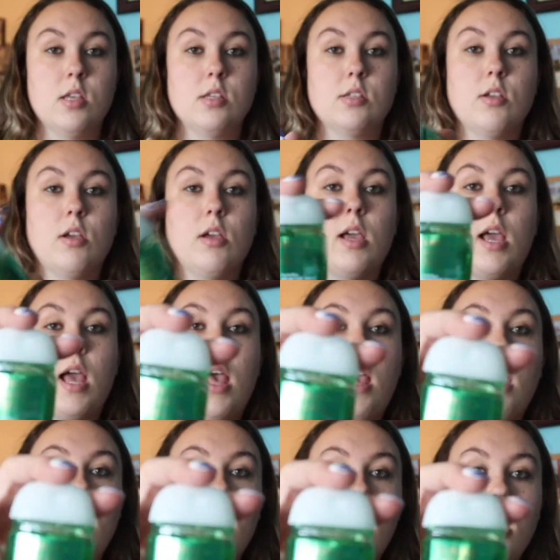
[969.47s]
So I
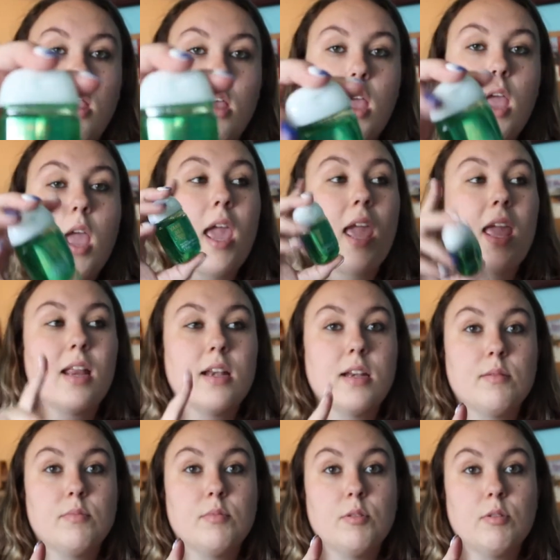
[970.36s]
got, and
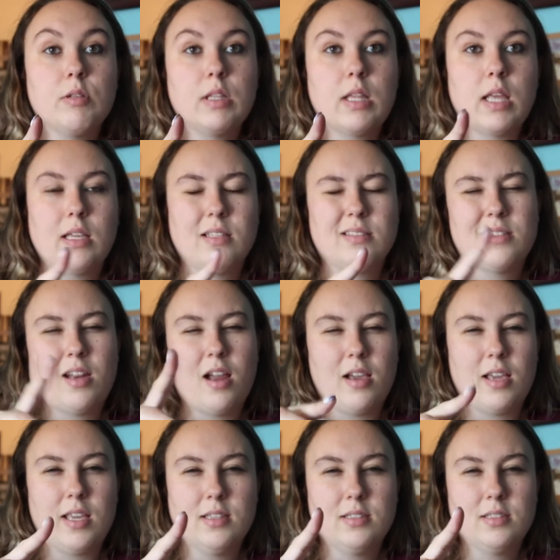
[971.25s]
I'm doing like
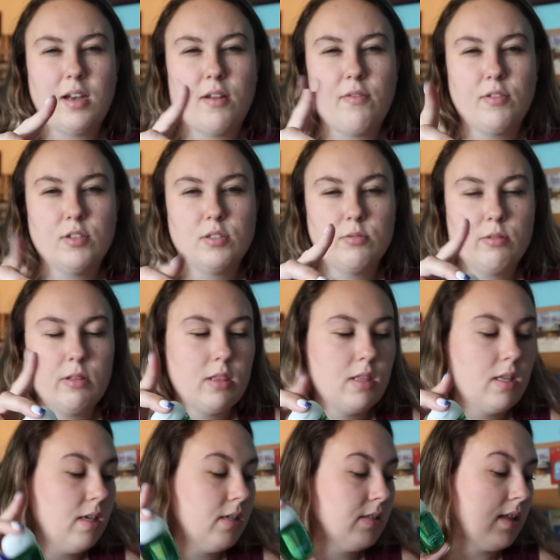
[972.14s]
stocking stuffers with
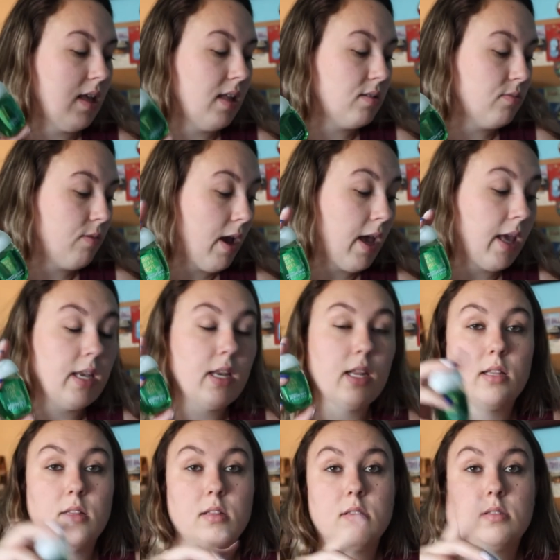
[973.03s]
these. That's why I
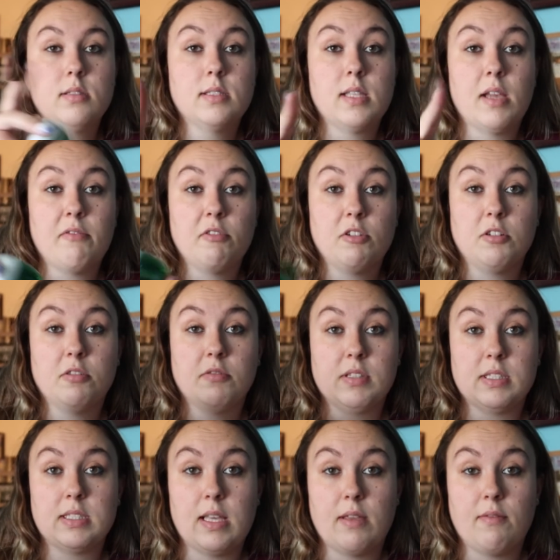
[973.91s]
did several of
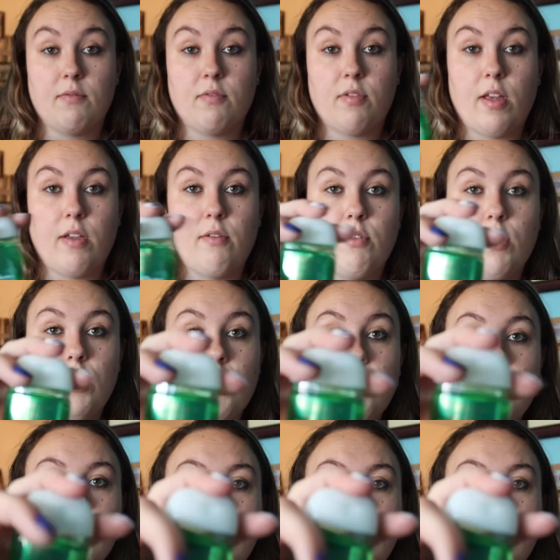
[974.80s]
the same flavor,